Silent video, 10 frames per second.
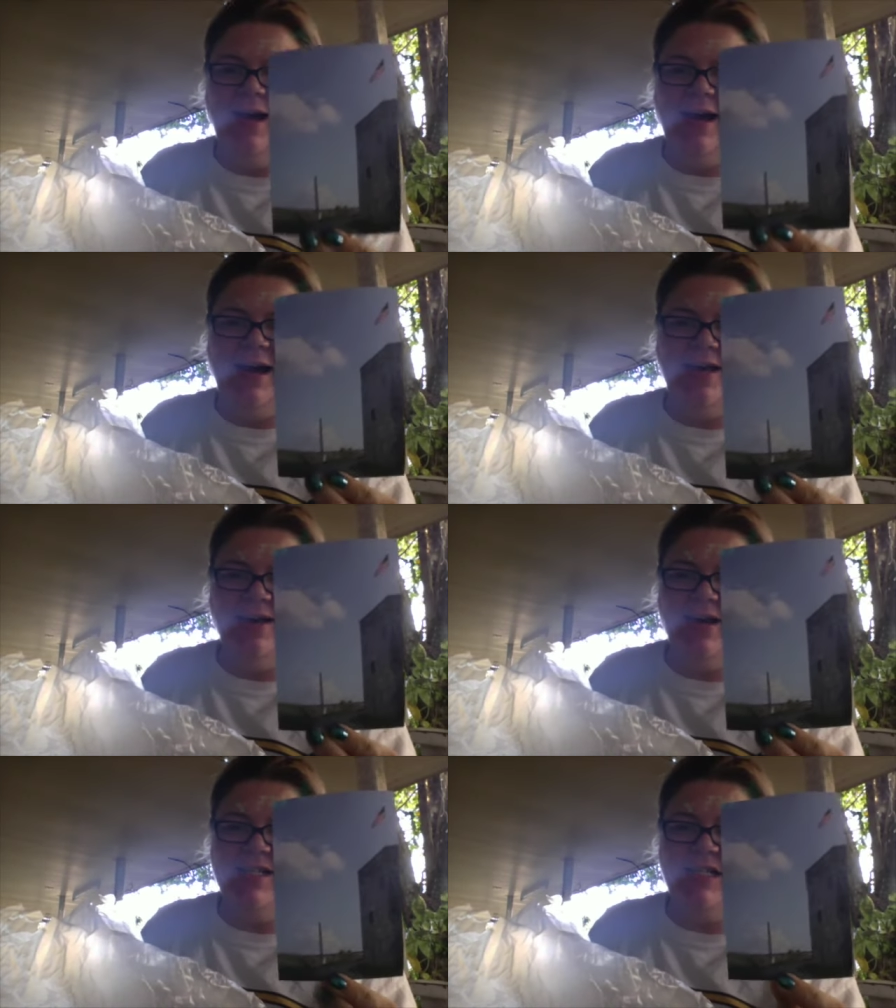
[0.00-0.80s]
And
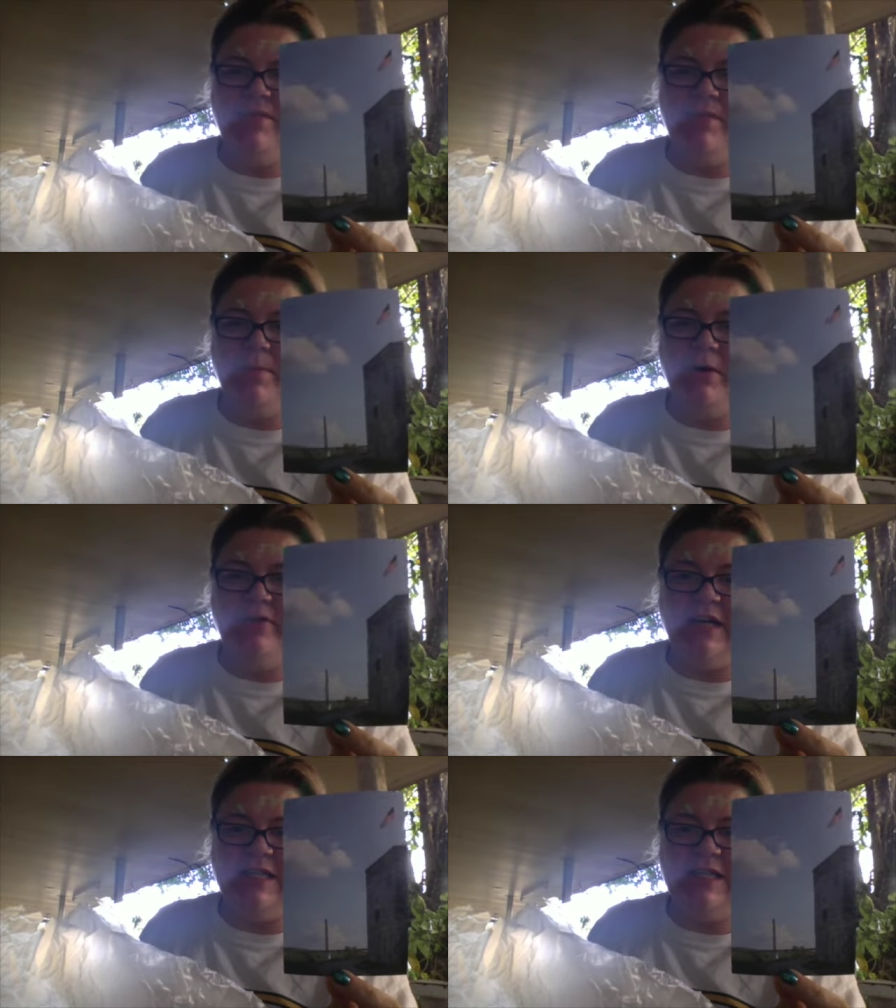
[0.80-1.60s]
I just love the
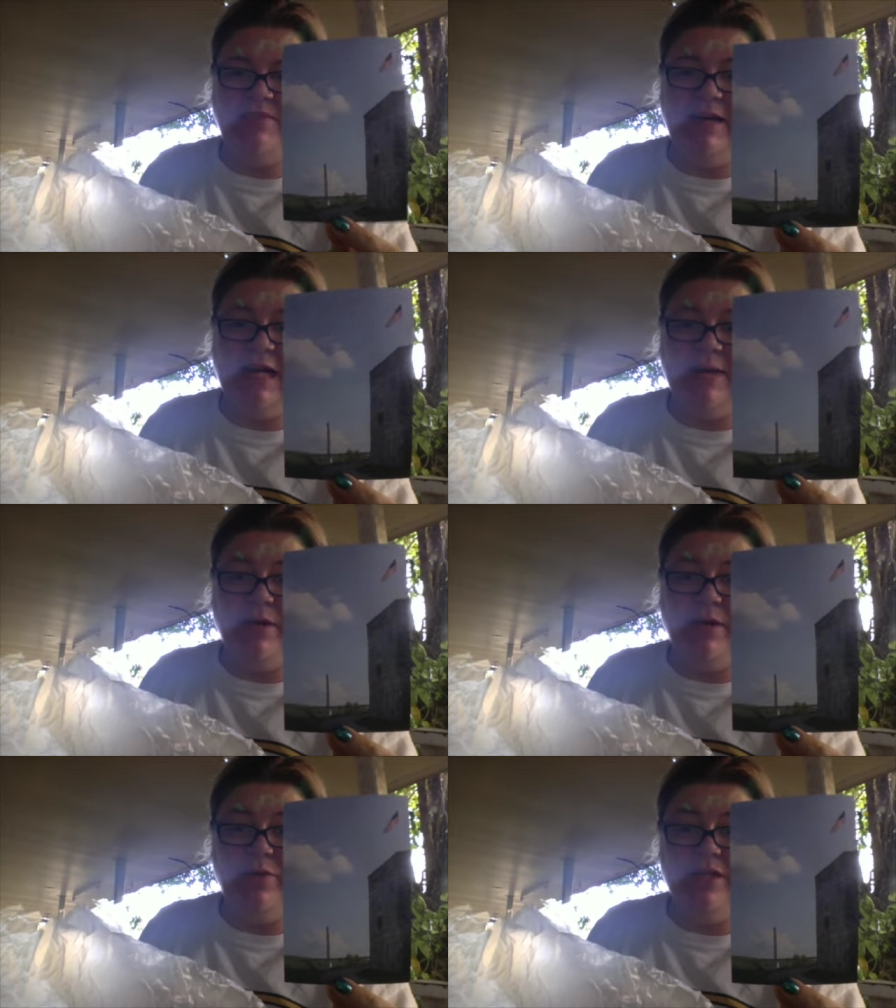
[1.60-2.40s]
postcards that have been coming
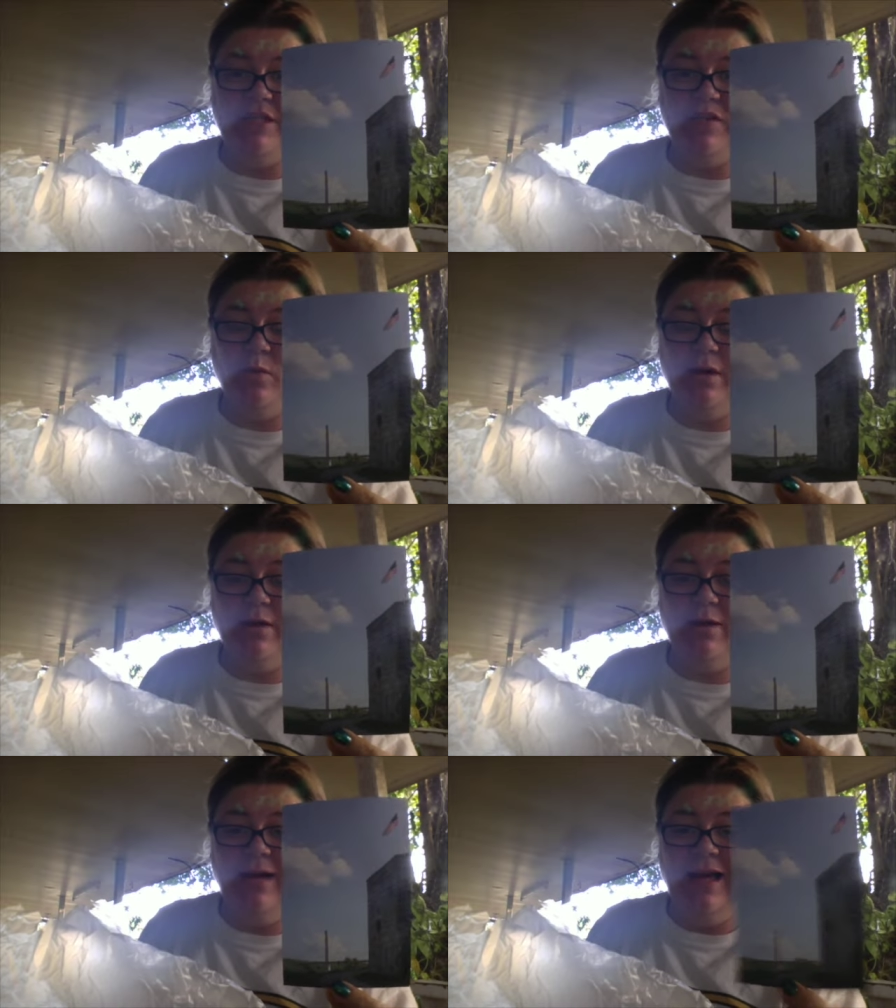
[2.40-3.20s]
with this as well.
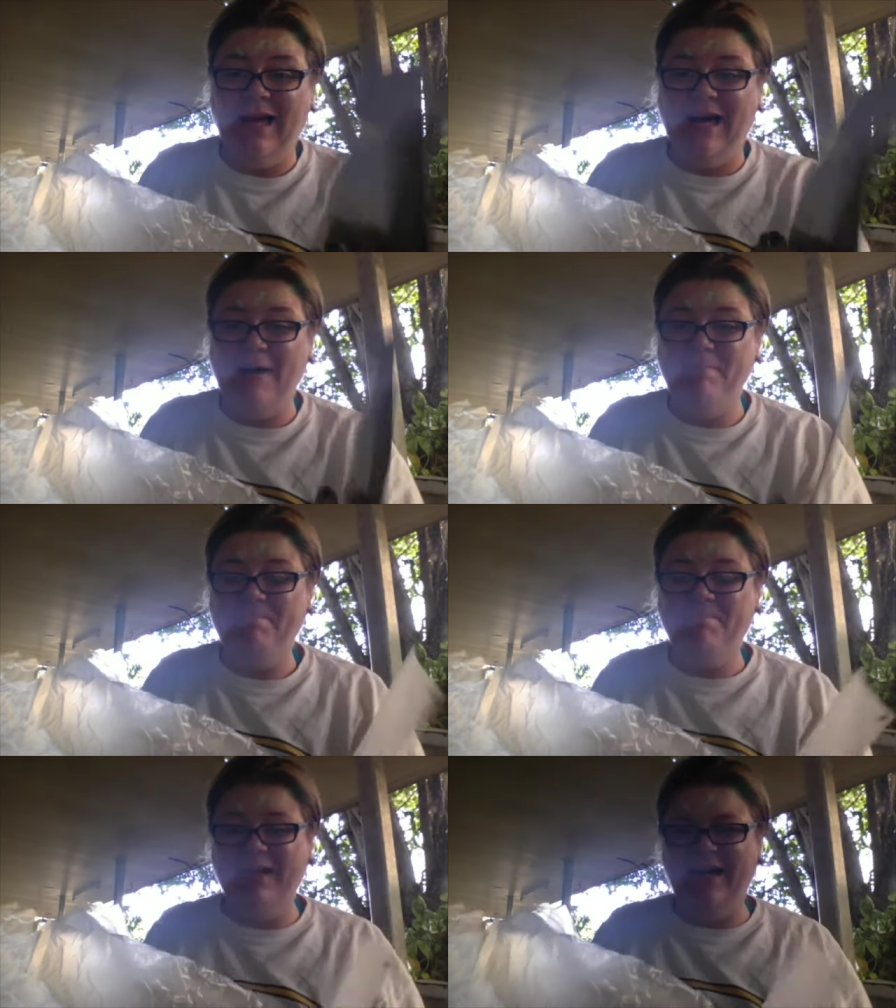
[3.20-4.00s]
Um,
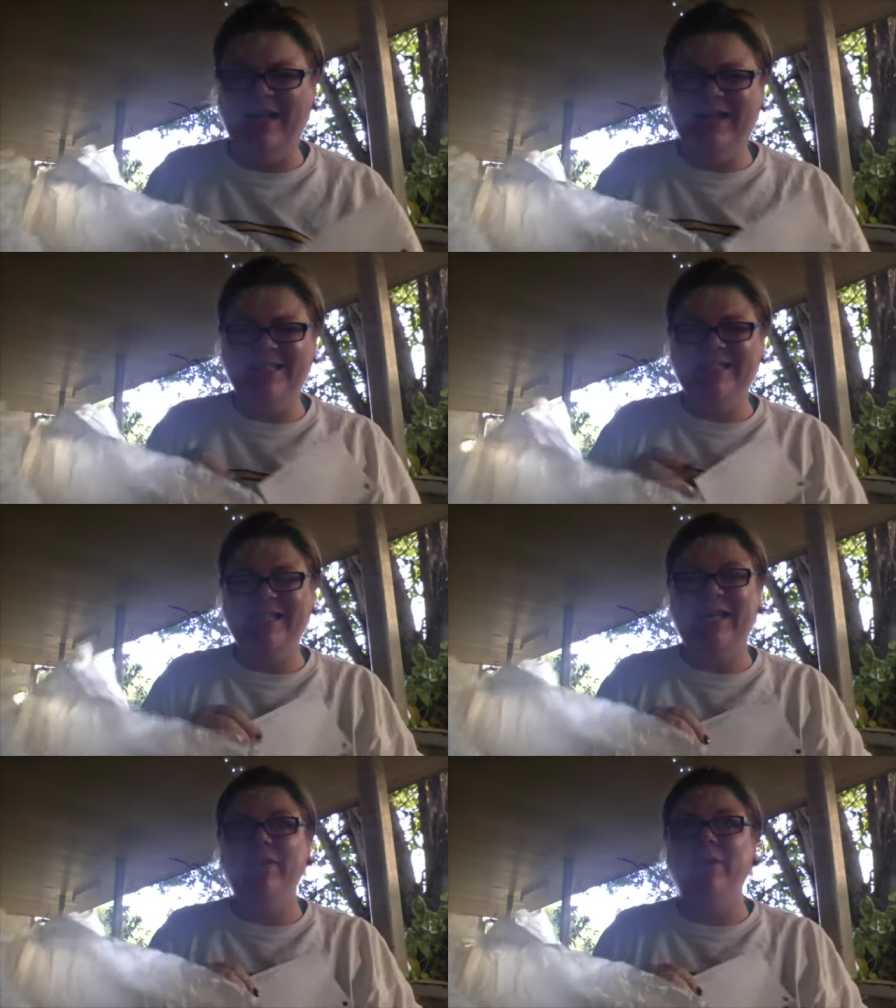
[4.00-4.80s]
it, it's
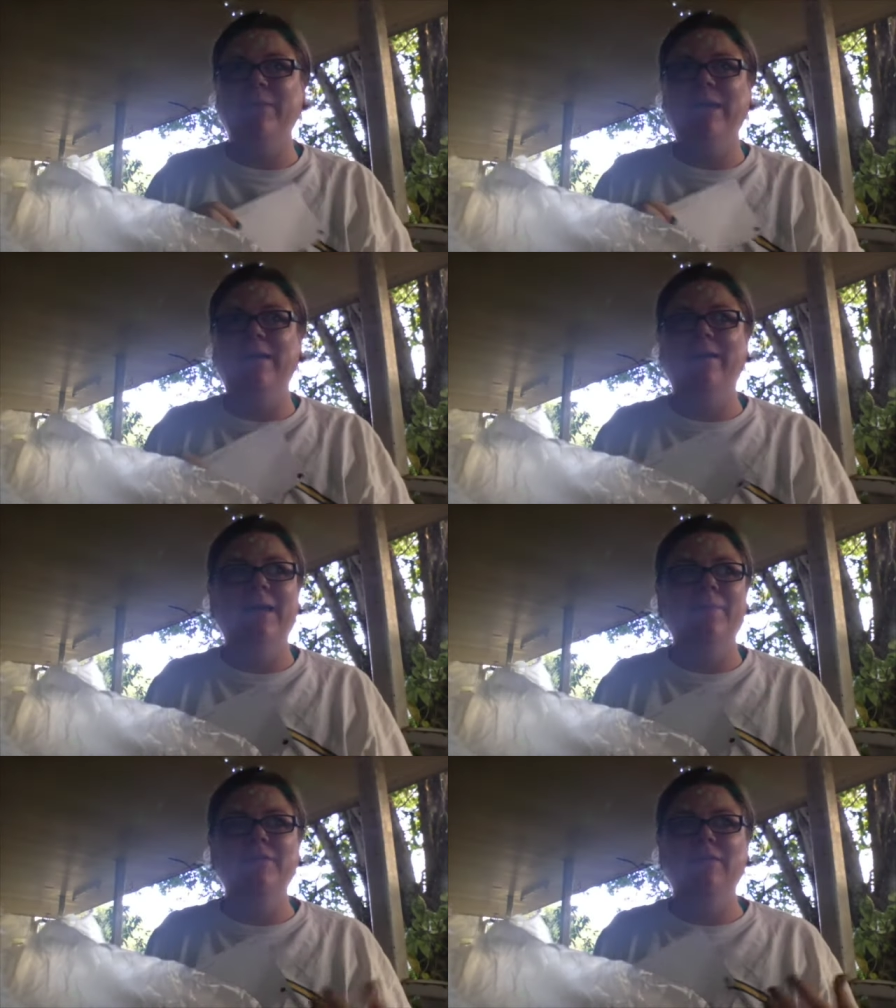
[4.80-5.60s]
giving me an
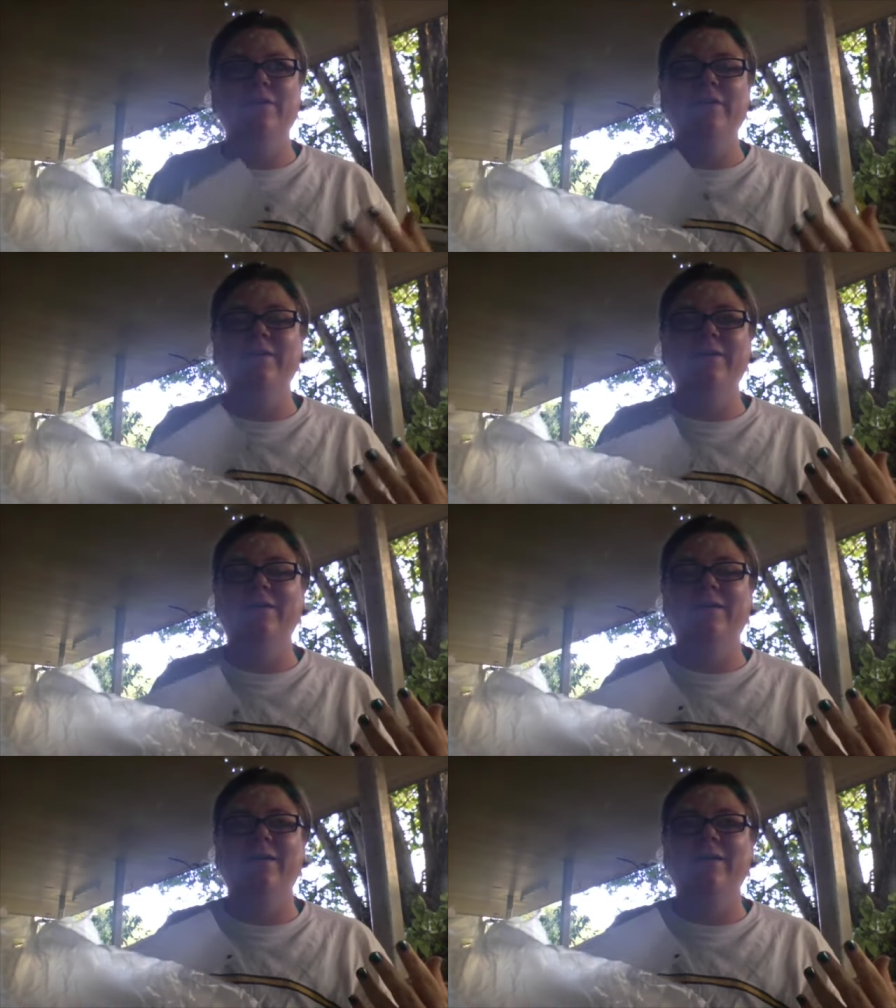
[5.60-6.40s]
absolute,
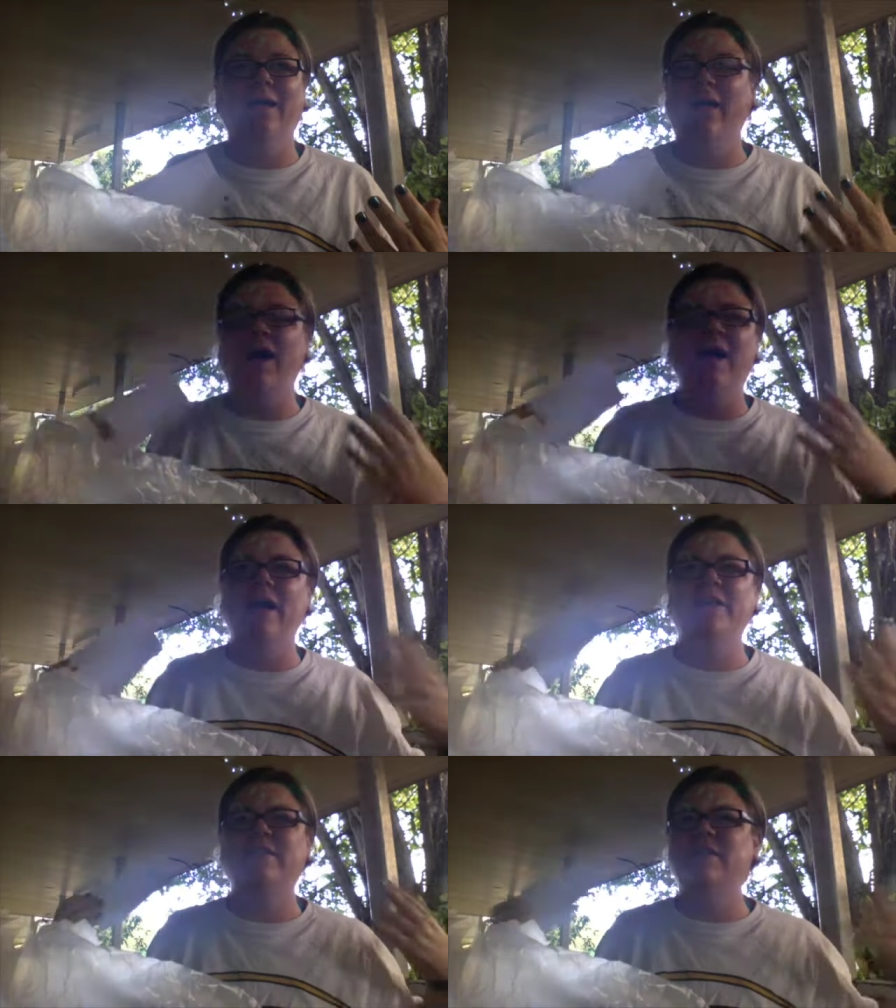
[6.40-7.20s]

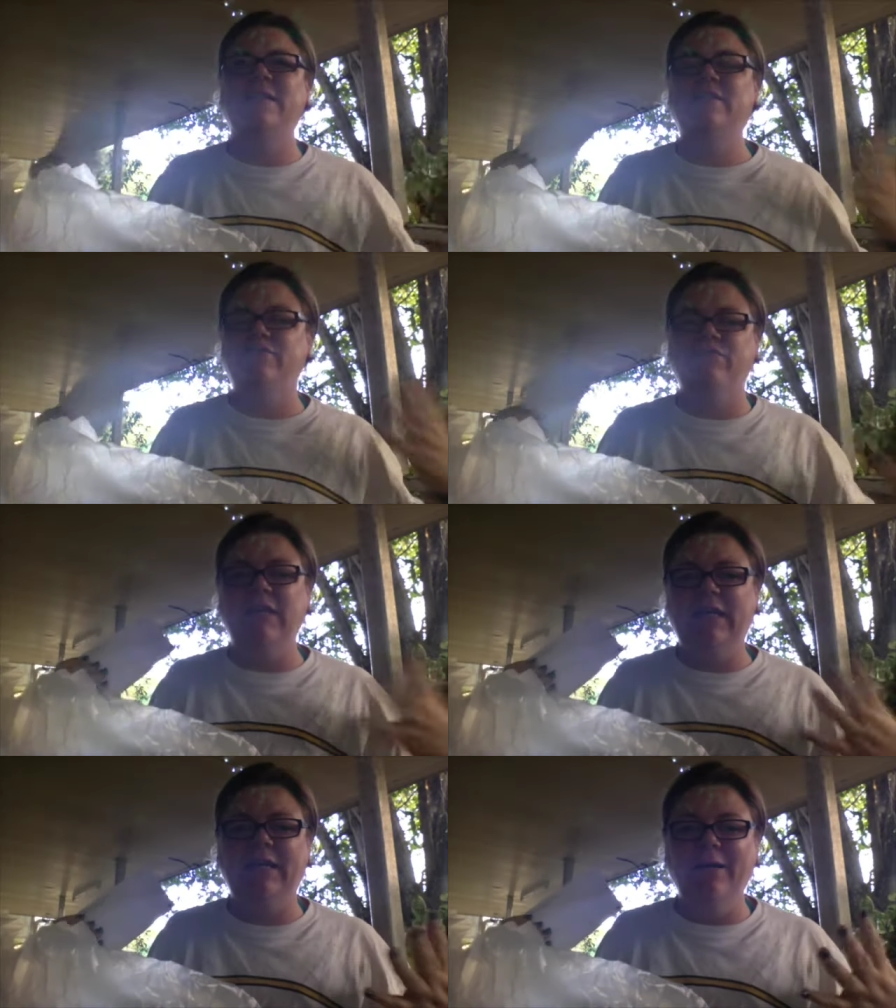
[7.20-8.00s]
it's, it's
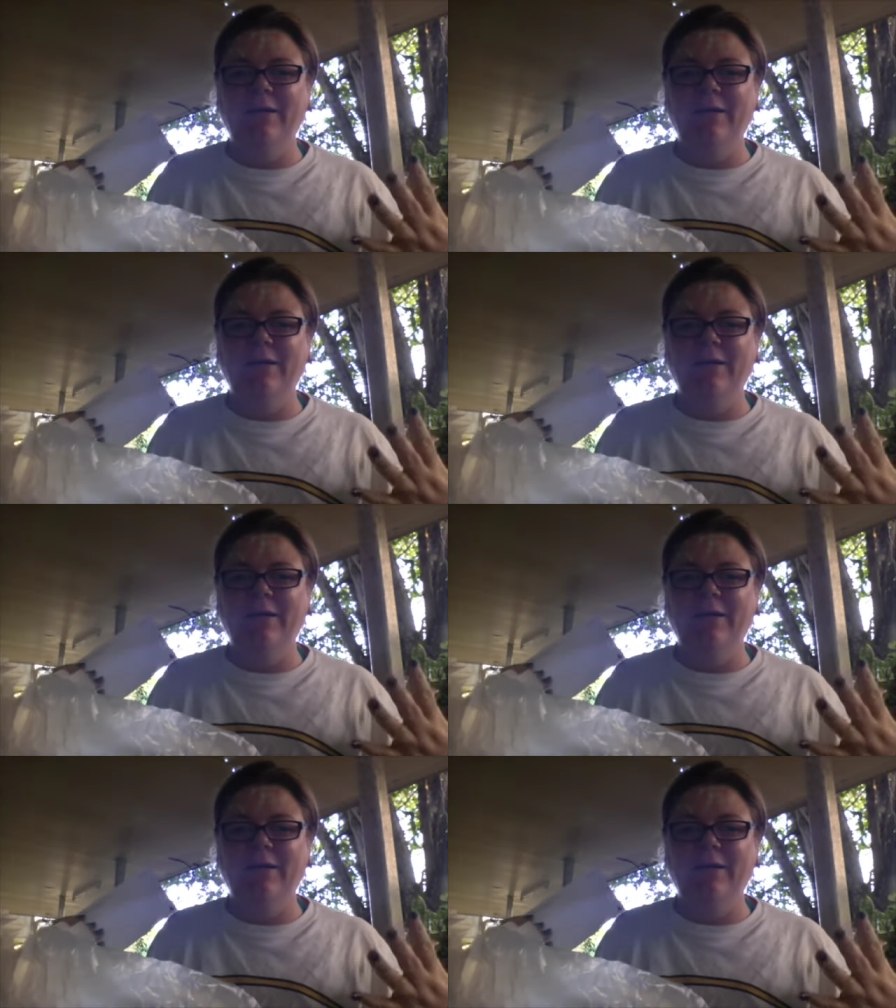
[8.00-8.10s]
really,